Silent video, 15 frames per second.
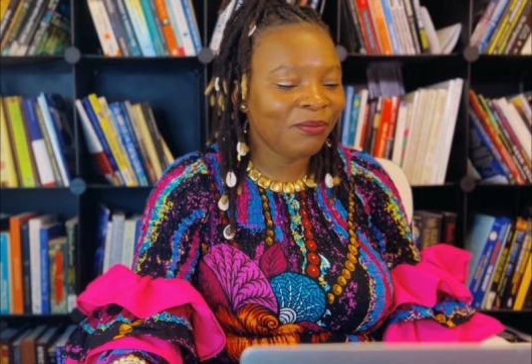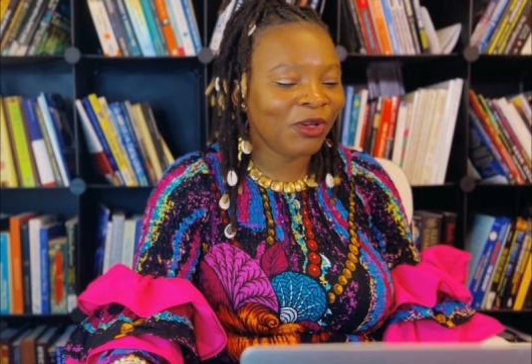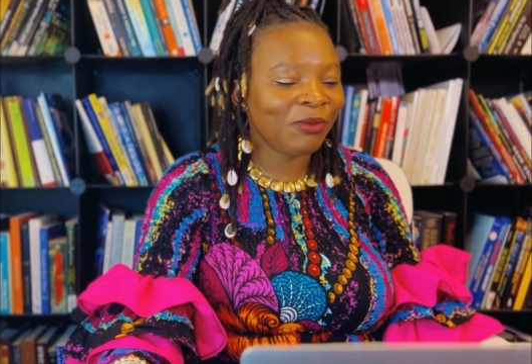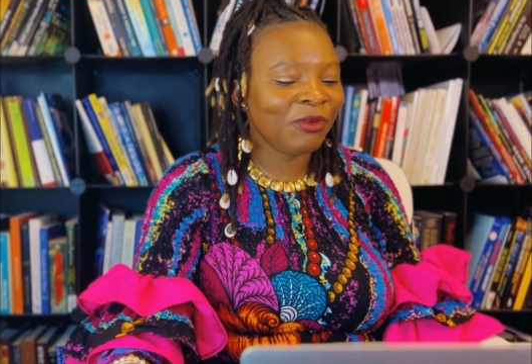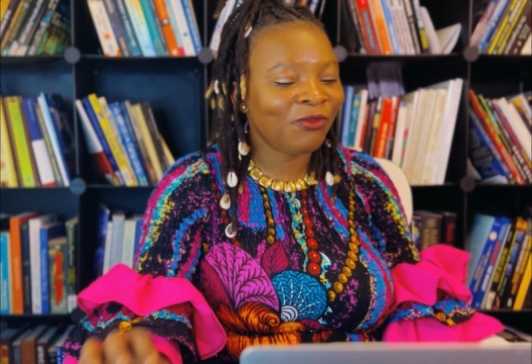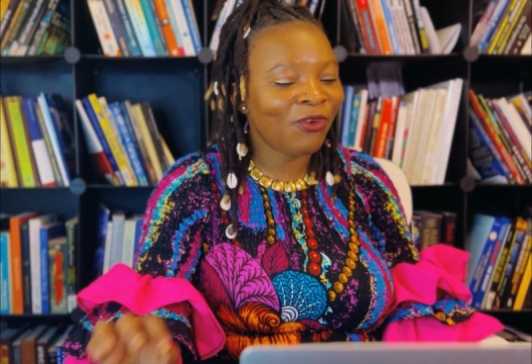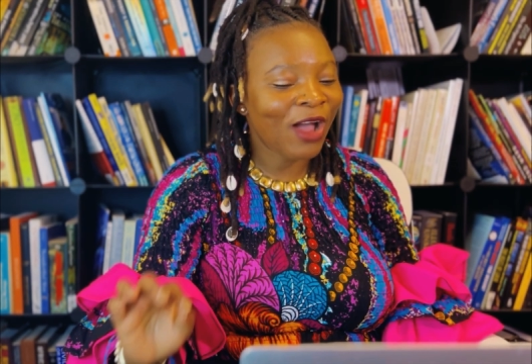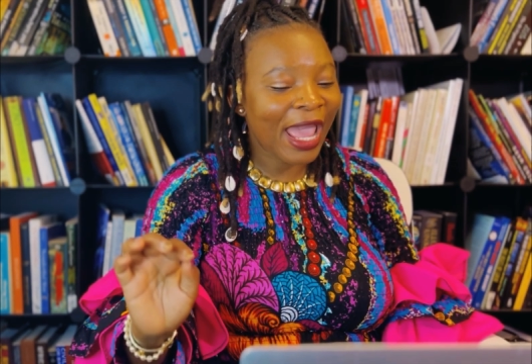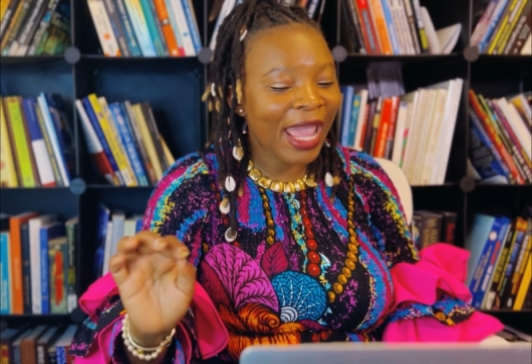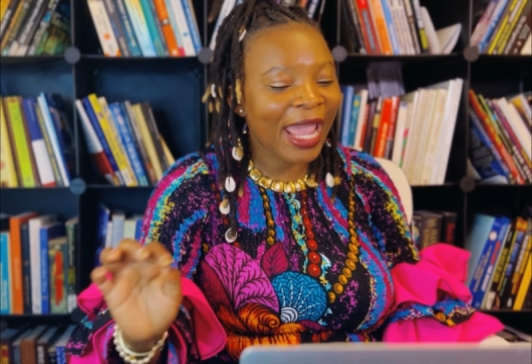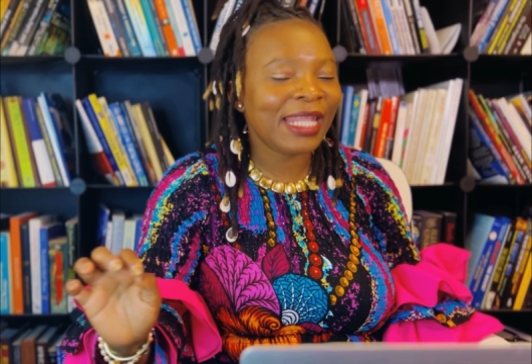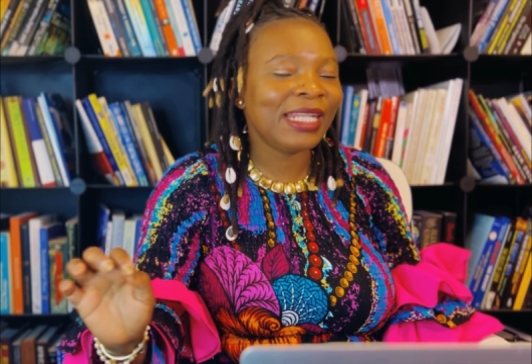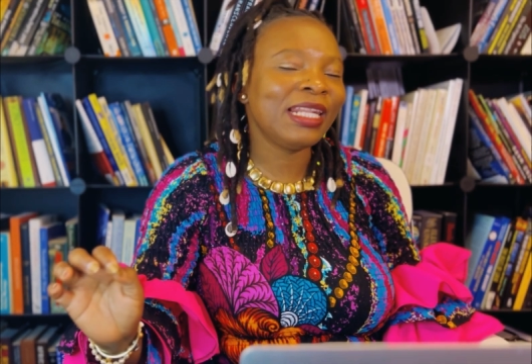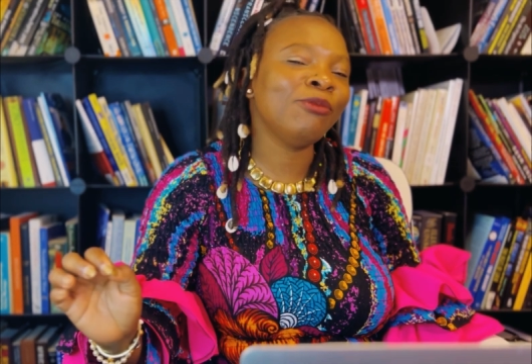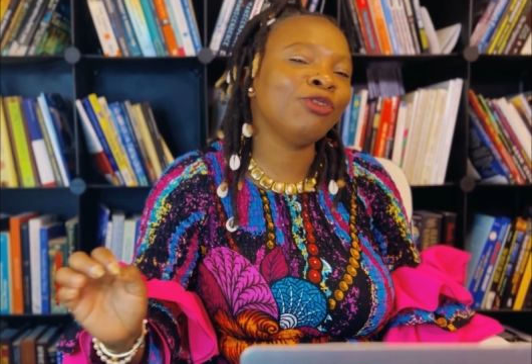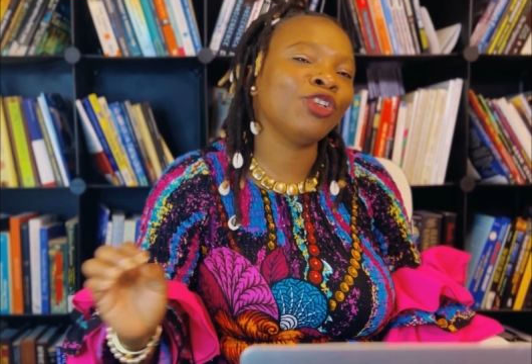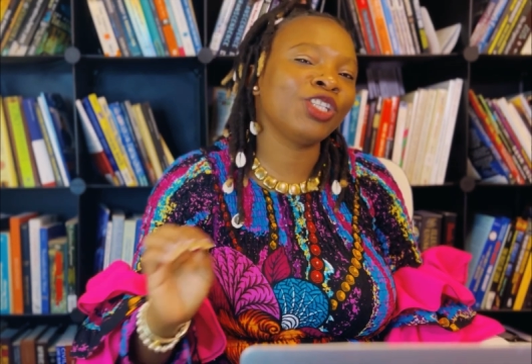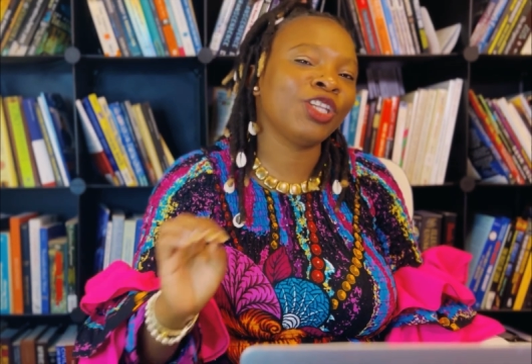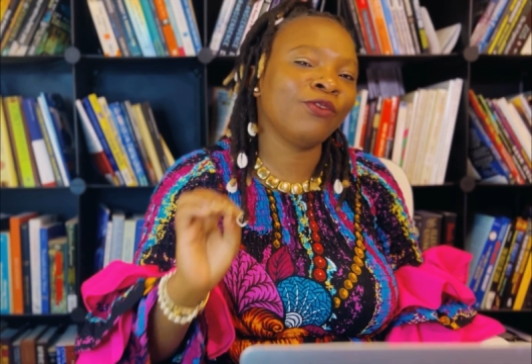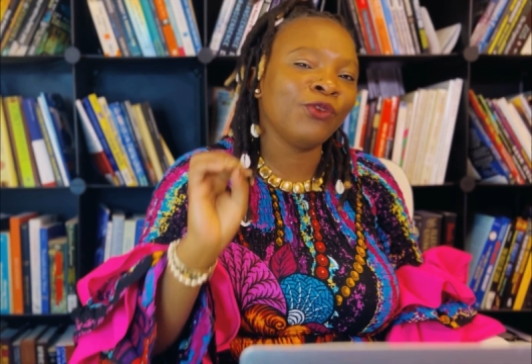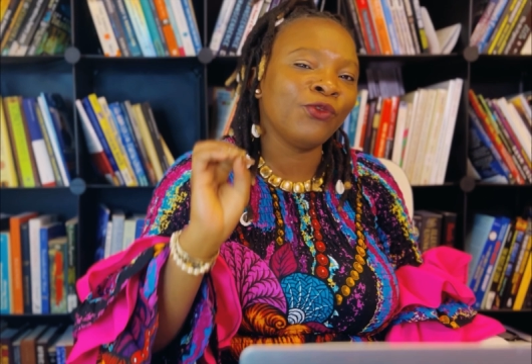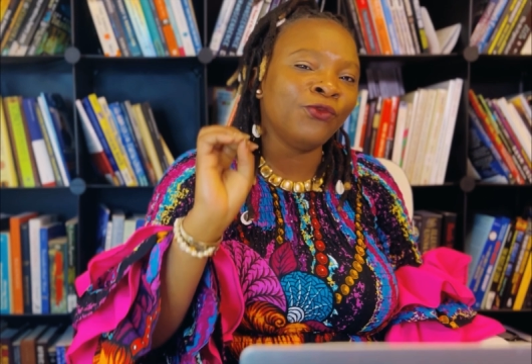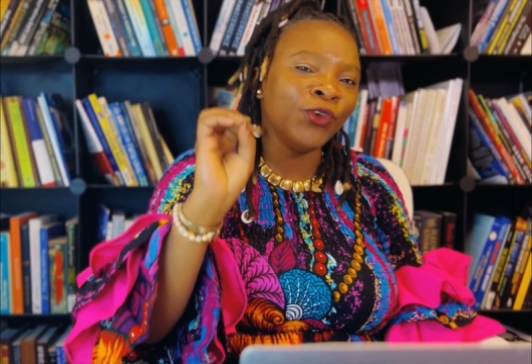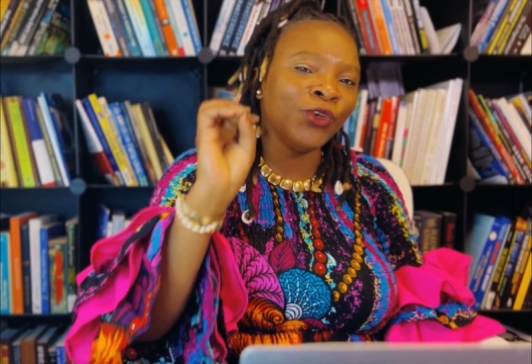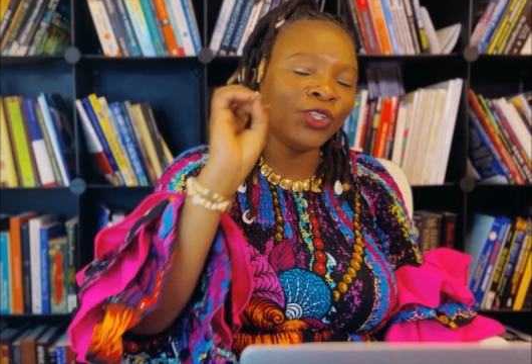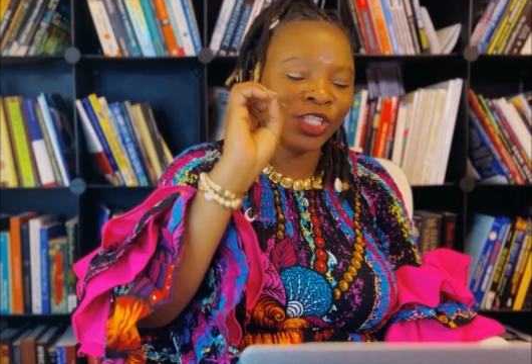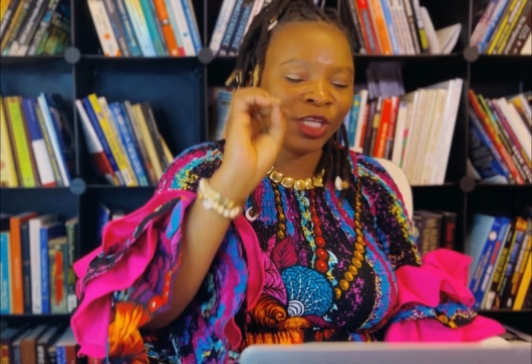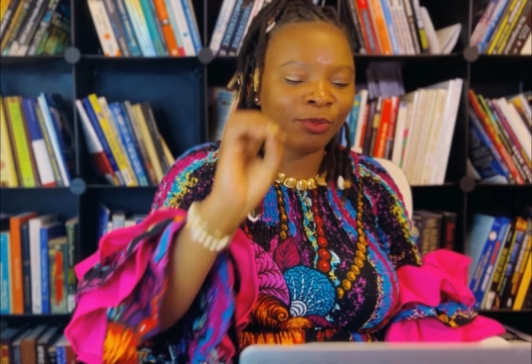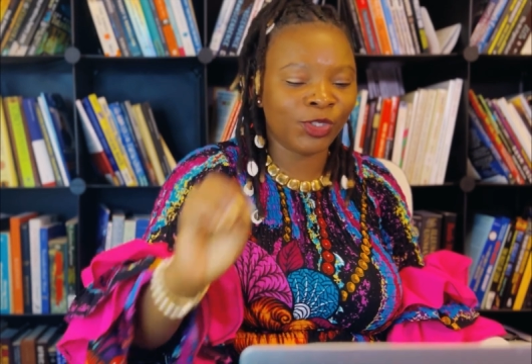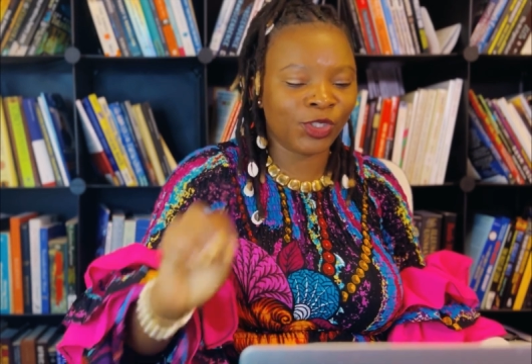but before I end, let me just give you a few
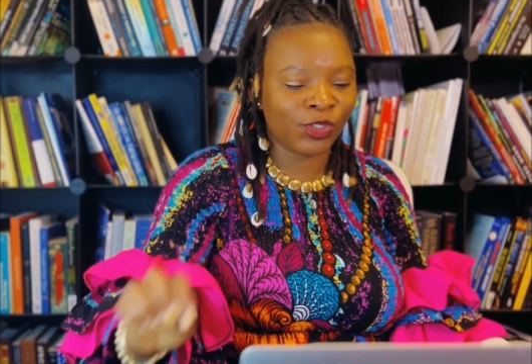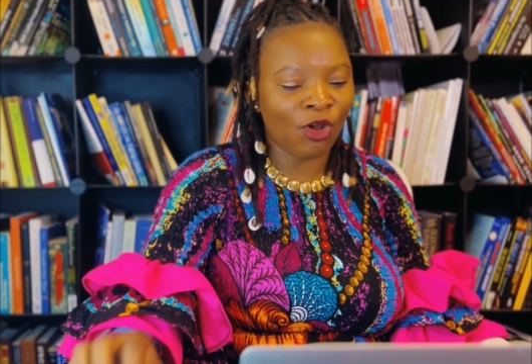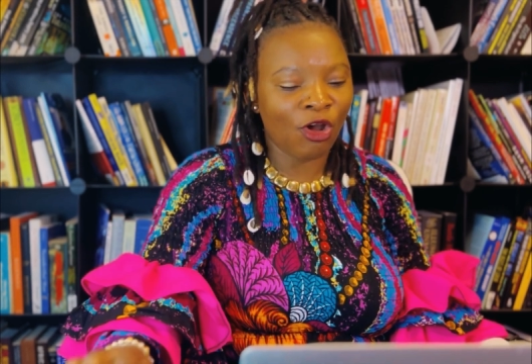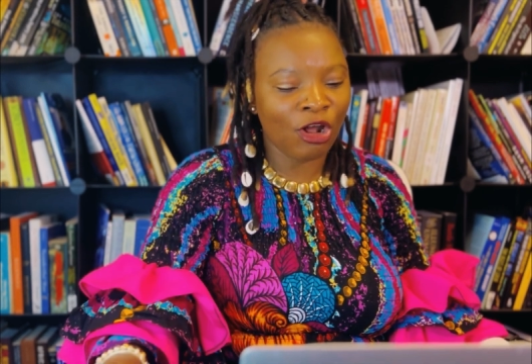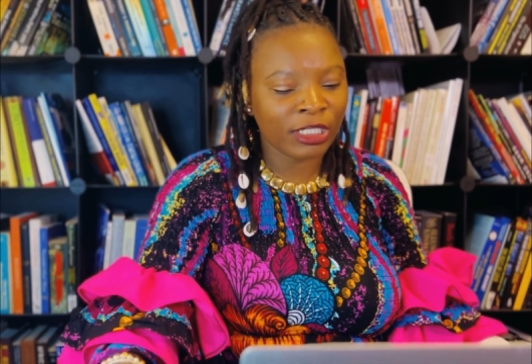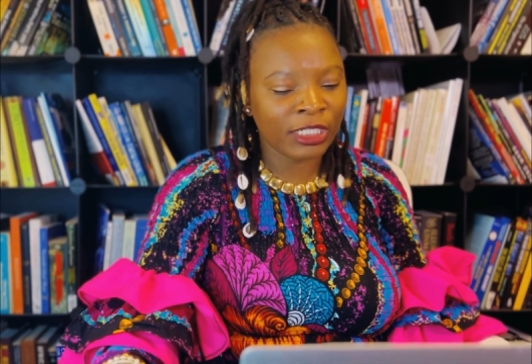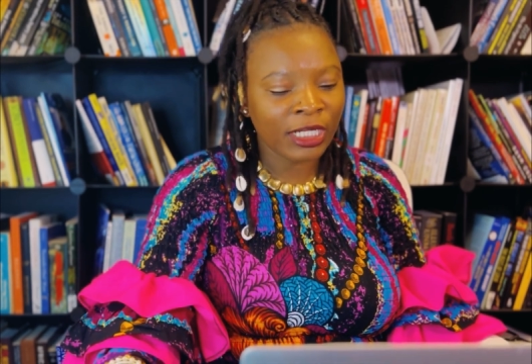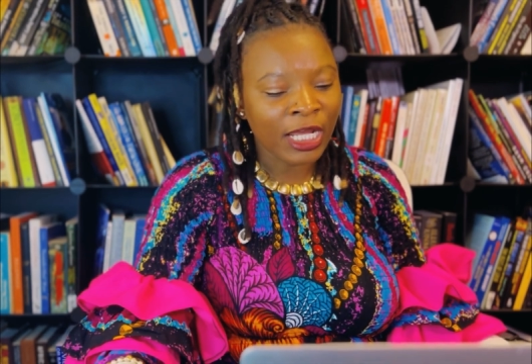tips on